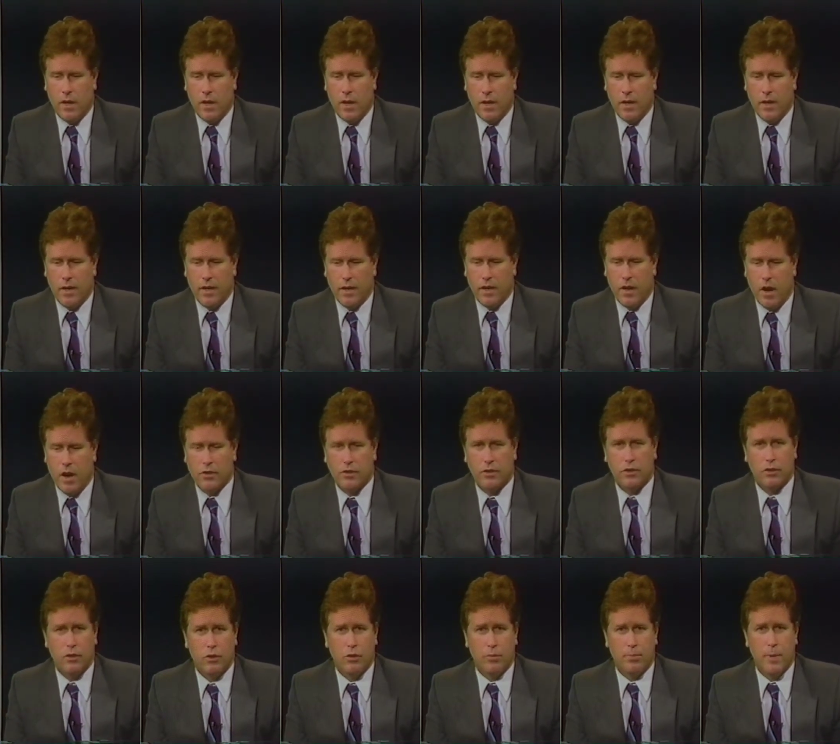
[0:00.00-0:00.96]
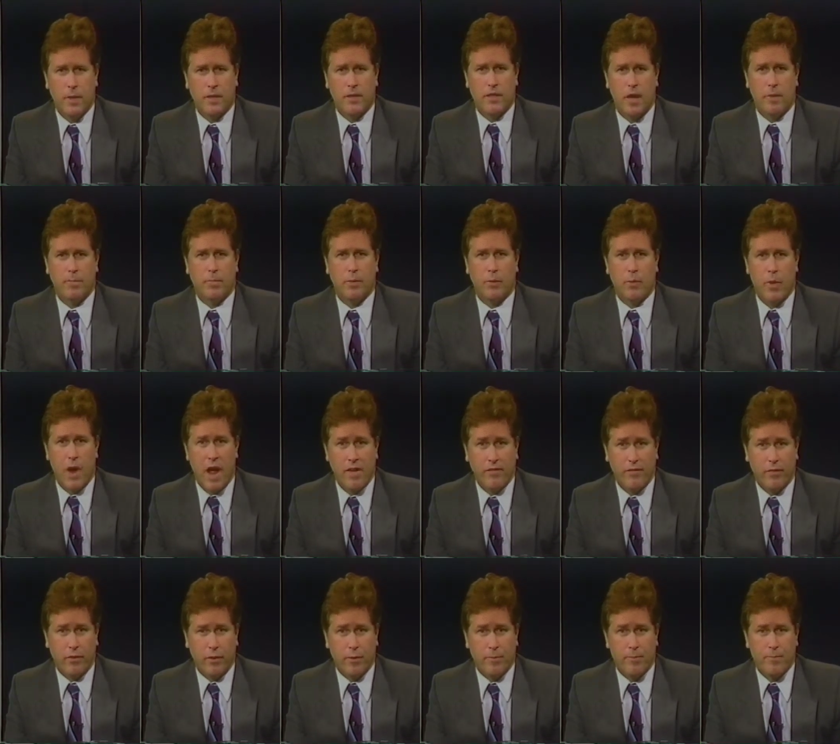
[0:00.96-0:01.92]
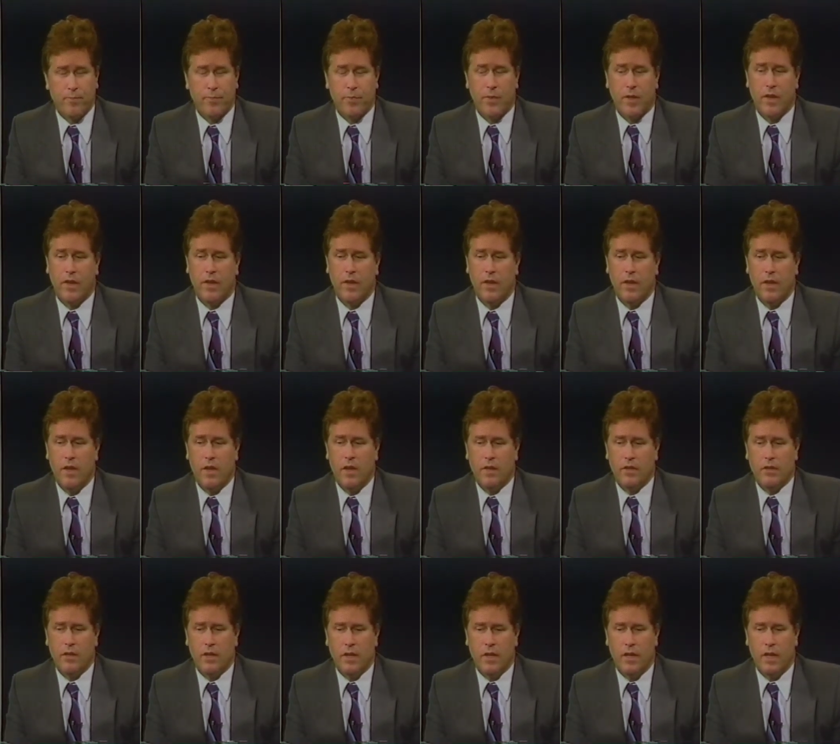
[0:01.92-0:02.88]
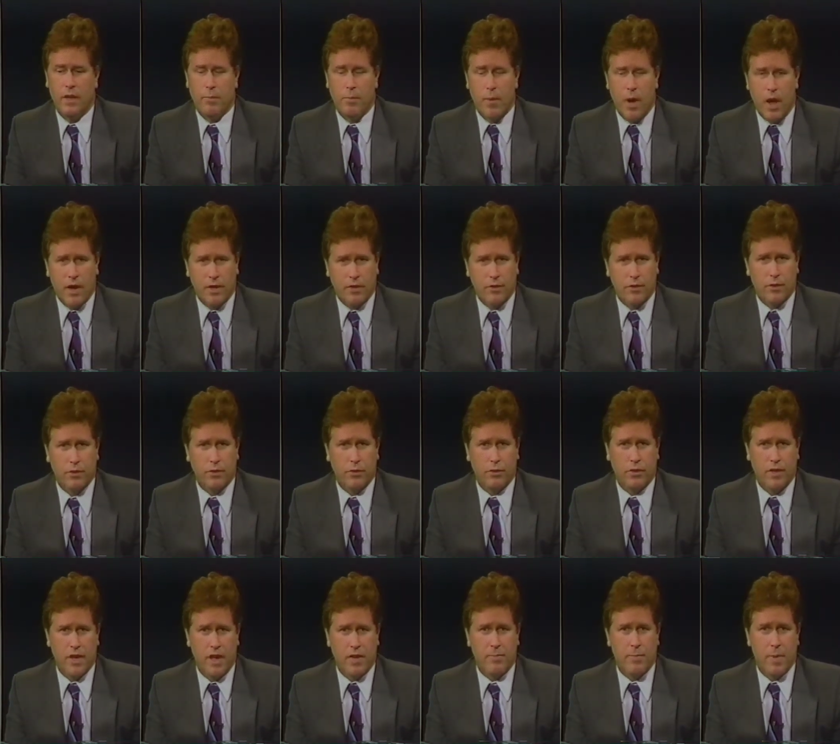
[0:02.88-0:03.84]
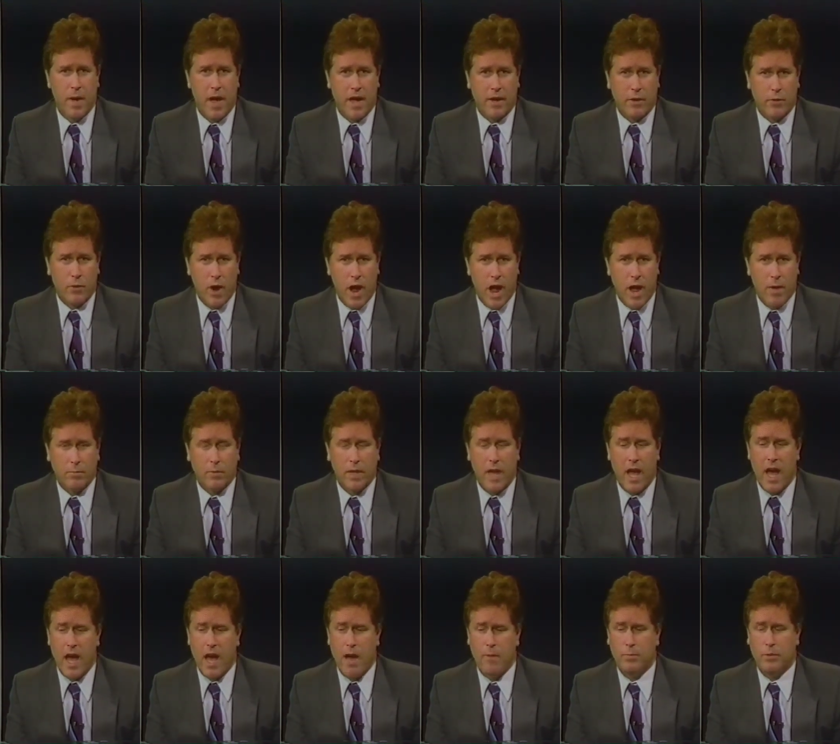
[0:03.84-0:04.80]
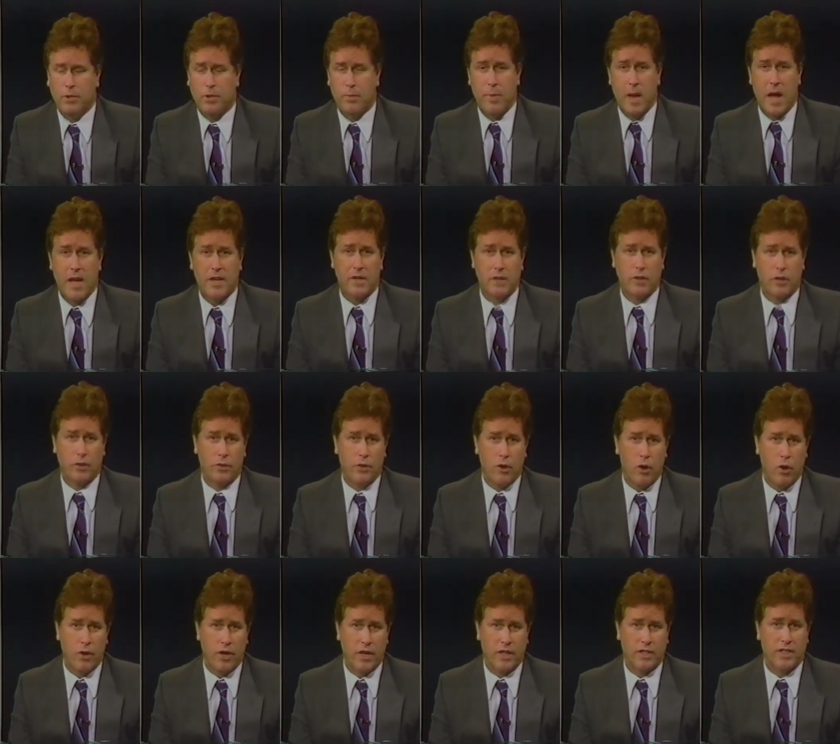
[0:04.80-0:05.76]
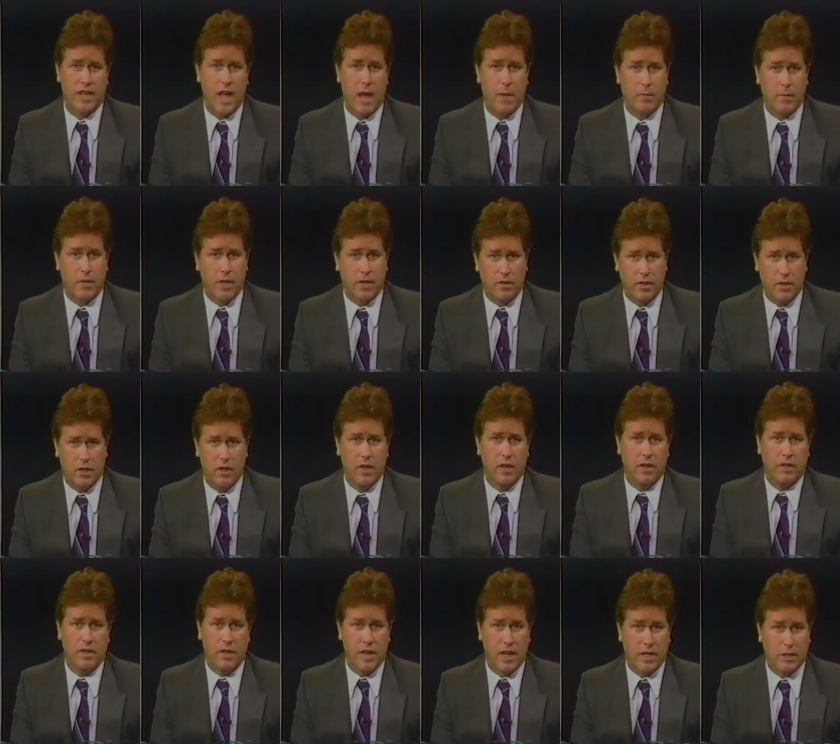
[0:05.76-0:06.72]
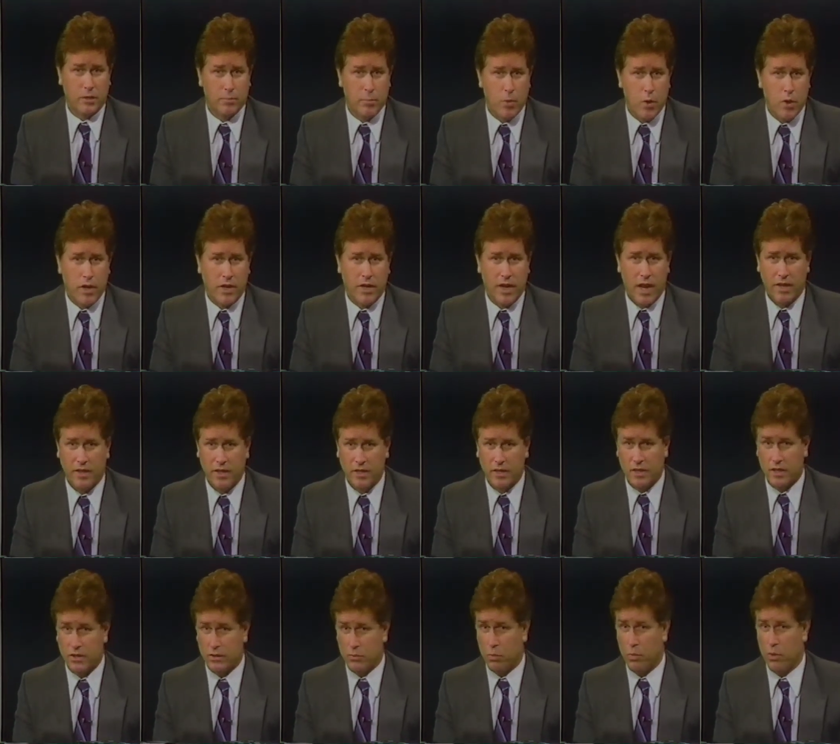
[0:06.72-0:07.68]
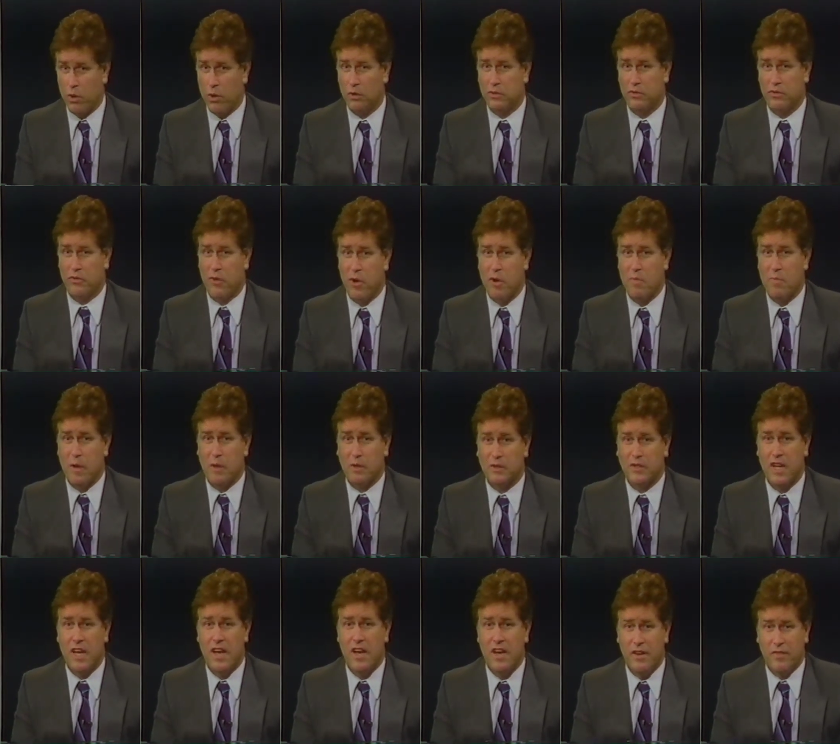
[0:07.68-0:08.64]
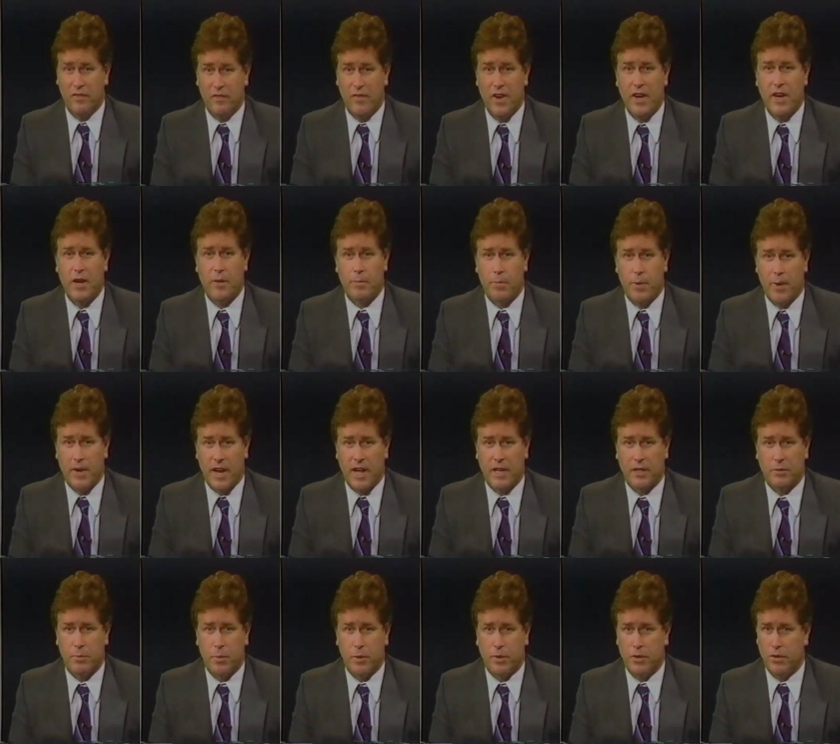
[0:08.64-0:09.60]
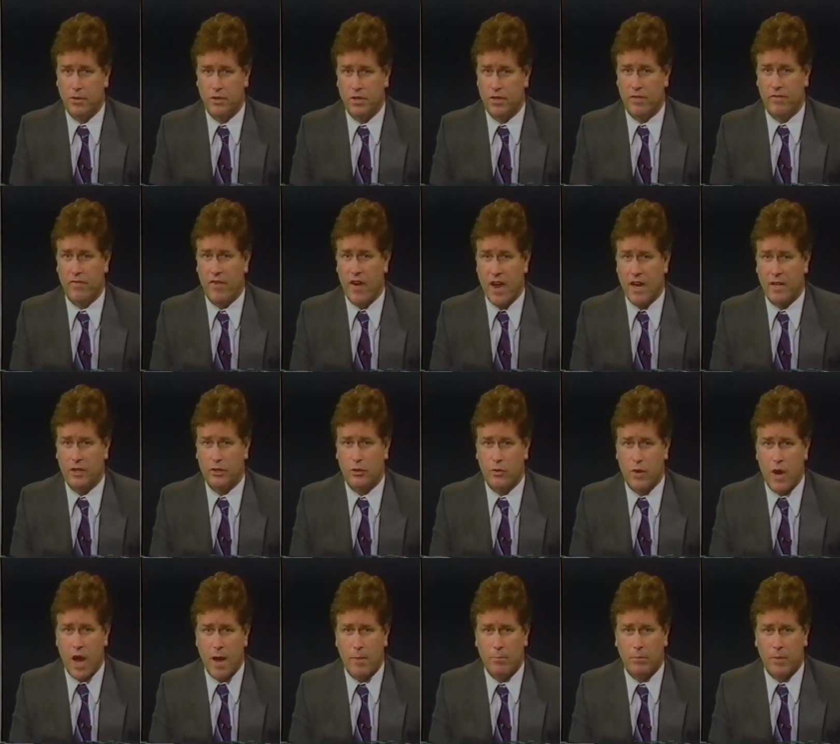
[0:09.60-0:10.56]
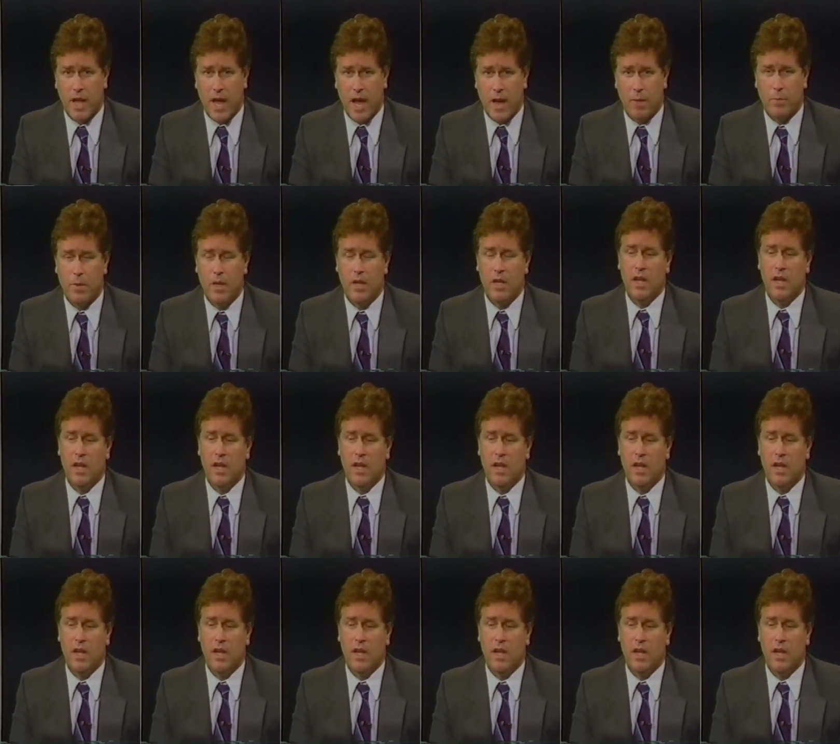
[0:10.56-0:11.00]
He also picked up the rifle. He brought it to the FBI crime lab. Sebastian Latona examined it the next morning. Now, this is the world's foremost fingerprint expert using the finest crime lab.